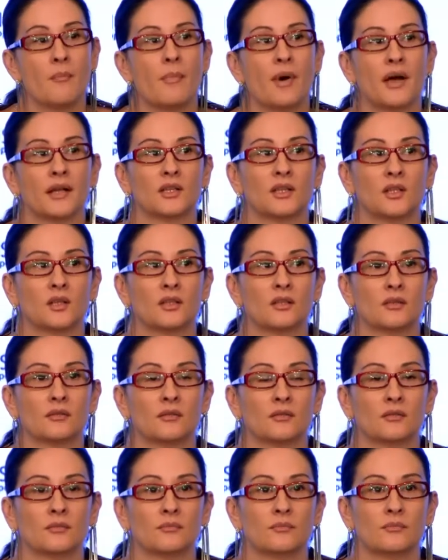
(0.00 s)
But
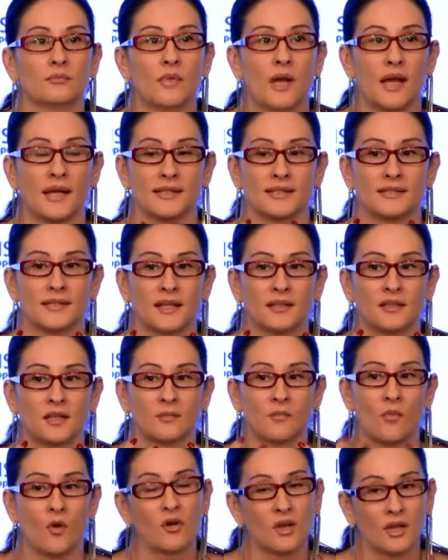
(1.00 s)
I said
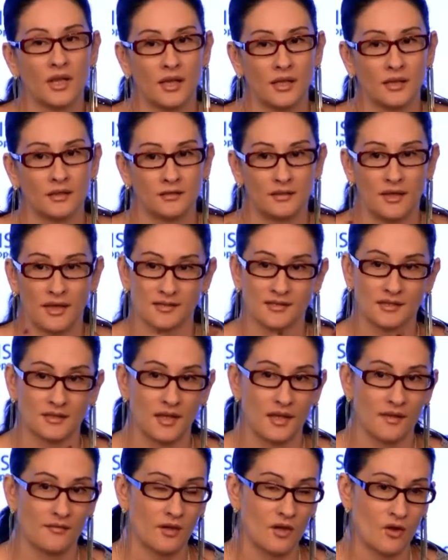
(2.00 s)
them, okay,
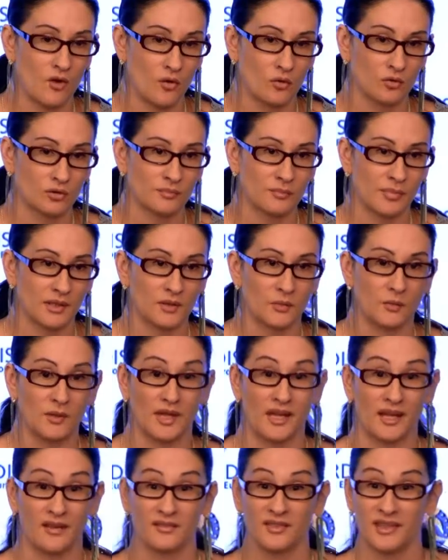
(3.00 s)
doesn't have a code, but we
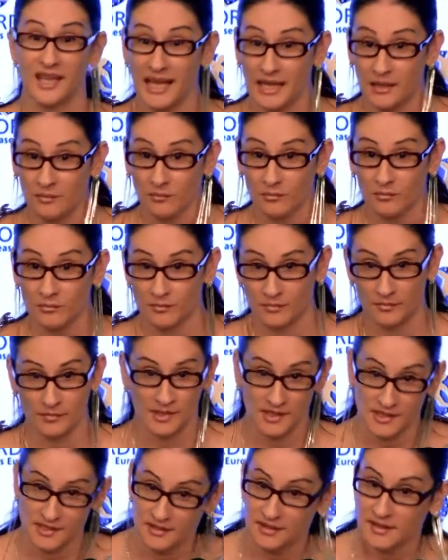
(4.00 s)
have a name.
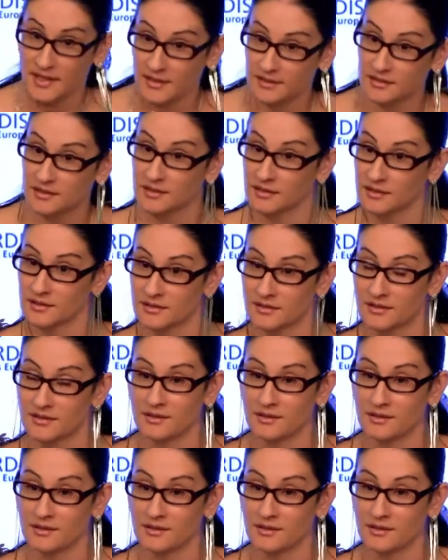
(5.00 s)
Isn't that a